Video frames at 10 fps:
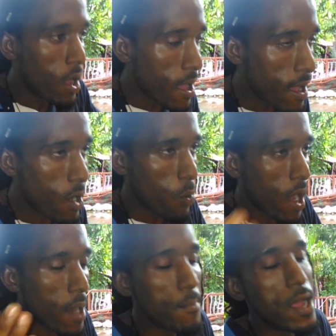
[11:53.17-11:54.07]

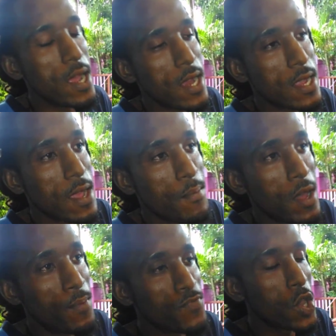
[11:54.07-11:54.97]
well-being, you know?
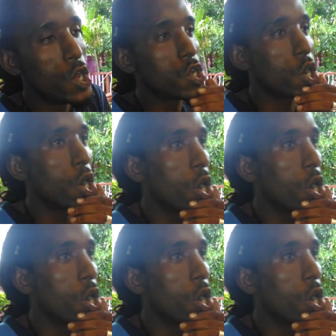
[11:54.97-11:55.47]
So